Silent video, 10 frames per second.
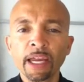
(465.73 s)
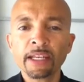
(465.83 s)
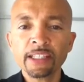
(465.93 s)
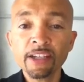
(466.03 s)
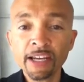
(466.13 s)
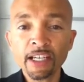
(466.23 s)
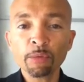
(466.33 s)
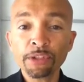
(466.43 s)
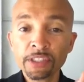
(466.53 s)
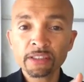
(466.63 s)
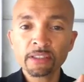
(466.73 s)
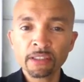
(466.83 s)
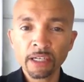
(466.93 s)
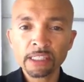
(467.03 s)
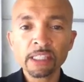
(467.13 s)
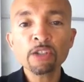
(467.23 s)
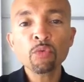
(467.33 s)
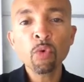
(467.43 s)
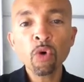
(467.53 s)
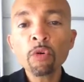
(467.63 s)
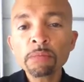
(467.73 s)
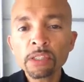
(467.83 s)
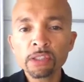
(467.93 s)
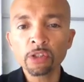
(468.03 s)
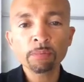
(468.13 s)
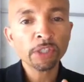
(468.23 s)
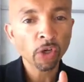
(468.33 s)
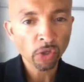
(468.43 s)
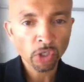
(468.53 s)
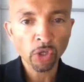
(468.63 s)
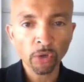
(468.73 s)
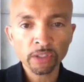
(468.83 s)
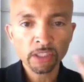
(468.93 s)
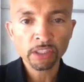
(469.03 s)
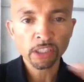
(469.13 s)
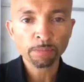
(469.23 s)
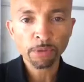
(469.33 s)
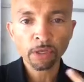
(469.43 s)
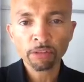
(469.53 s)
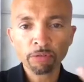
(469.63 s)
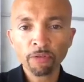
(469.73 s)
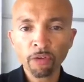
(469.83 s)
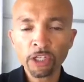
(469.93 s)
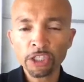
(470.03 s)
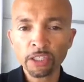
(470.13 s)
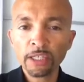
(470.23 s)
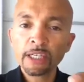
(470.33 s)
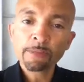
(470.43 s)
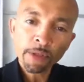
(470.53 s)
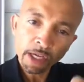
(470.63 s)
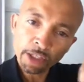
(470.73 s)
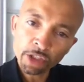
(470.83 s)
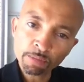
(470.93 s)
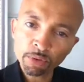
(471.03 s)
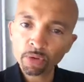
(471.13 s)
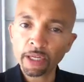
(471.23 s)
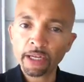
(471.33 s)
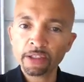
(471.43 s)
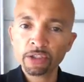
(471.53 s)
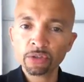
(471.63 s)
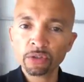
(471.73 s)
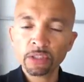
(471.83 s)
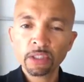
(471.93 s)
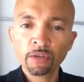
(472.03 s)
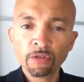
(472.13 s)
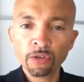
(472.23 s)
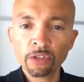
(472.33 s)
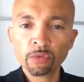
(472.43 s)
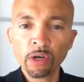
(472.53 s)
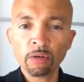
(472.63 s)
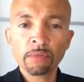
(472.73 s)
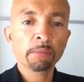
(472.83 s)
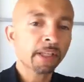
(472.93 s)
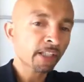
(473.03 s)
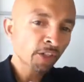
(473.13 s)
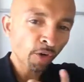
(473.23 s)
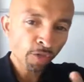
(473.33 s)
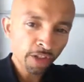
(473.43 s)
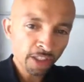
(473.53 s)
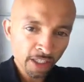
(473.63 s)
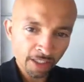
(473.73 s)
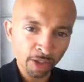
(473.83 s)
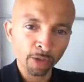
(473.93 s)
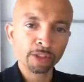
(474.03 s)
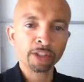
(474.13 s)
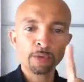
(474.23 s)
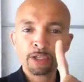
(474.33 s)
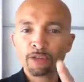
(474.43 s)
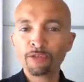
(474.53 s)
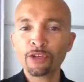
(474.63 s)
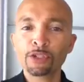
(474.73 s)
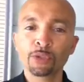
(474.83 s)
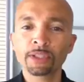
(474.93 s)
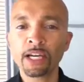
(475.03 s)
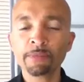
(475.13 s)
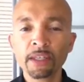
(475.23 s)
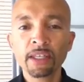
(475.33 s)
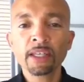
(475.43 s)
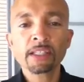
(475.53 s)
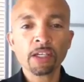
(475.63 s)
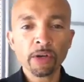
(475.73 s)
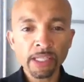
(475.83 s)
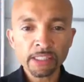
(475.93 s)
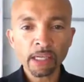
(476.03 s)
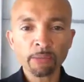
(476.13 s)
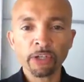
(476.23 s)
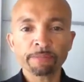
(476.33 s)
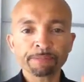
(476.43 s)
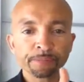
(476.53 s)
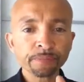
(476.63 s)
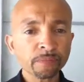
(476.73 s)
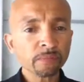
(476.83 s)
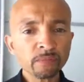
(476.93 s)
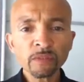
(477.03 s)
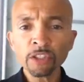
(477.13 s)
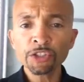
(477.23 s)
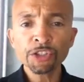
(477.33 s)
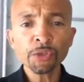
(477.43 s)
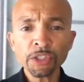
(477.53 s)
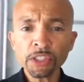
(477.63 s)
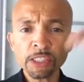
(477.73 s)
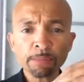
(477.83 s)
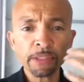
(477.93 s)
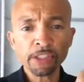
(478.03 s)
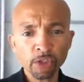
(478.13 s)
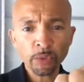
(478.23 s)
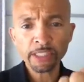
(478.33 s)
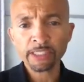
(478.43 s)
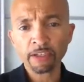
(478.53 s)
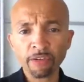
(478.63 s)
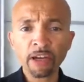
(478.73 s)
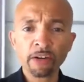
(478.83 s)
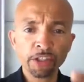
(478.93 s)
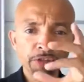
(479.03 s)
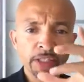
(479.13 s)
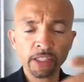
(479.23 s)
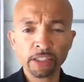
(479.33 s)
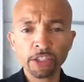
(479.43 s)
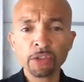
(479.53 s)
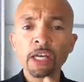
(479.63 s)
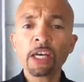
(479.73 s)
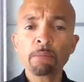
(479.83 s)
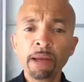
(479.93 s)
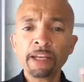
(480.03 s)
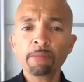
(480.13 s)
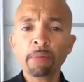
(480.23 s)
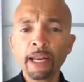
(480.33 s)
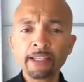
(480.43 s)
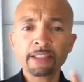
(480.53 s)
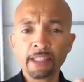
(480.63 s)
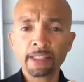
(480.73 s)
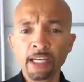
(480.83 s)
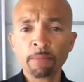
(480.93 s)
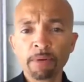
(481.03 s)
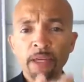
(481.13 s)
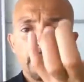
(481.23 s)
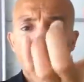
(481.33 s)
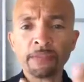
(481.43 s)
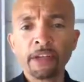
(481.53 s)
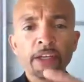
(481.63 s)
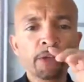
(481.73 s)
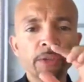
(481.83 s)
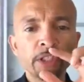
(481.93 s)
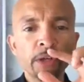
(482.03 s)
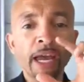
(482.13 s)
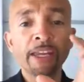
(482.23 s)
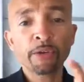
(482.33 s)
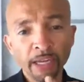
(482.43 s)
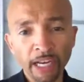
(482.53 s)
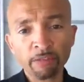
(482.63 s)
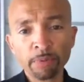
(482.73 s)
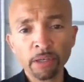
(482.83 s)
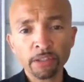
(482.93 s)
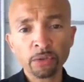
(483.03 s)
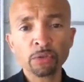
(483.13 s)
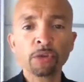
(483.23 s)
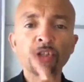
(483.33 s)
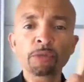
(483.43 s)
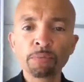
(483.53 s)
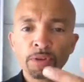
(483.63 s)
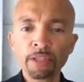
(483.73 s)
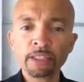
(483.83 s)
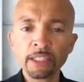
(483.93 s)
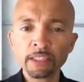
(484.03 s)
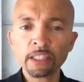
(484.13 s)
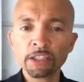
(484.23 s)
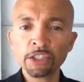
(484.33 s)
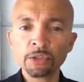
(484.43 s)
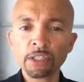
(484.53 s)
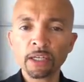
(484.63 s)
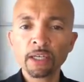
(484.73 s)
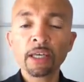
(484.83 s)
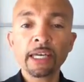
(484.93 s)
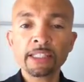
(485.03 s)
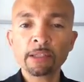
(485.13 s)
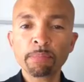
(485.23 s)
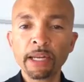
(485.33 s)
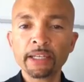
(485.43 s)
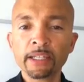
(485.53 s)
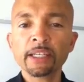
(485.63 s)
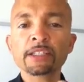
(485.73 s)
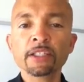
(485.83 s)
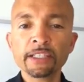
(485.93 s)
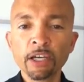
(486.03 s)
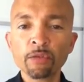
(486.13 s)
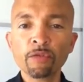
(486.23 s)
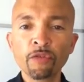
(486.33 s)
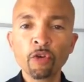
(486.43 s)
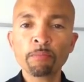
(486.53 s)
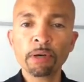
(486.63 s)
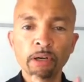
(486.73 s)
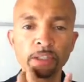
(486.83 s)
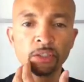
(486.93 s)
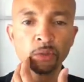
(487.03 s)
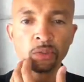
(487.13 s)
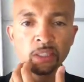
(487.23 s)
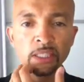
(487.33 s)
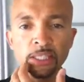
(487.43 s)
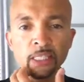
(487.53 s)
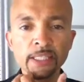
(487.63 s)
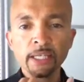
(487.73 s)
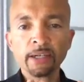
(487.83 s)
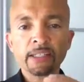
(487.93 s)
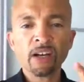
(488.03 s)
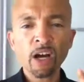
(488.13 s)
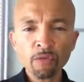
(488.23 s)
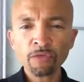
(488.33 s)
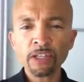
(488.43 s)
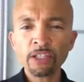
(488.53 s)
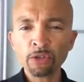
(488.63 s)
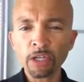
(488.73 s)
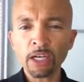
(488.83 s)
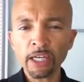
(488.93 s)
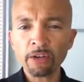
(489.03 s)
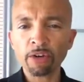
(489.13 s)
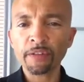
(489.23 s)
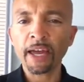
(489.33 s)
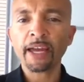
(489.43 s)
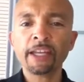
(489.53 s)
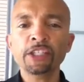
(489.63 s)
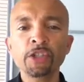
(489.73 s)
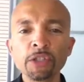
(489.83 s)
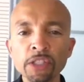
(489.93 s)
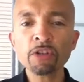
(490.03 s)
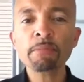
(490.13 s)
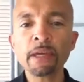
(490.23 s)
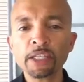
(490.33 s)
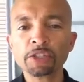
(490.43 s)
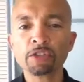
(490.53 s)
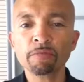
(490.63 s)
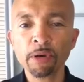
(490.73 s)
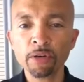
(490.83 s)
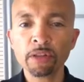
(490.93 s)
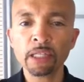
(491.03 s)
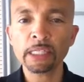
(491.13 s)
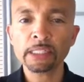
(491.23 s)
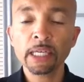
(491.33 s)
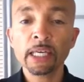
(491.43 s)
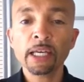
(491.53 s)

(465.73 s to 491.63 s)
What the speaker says: And you end up with this nicely warmed soup, but not cooked. It's just purely through friction, and you can pour that into your food as well. But that's not for the detox. I don't want to confuse you on that. So in summary, juices simply squeeze stuff out and you drink it as a juice. Blender blends things up, and then you can have particles, or you can put things into the juicer, into the blender, so they don't form particles. Okay, so hopefully you're clear on that, and you can do a mixture of both of these.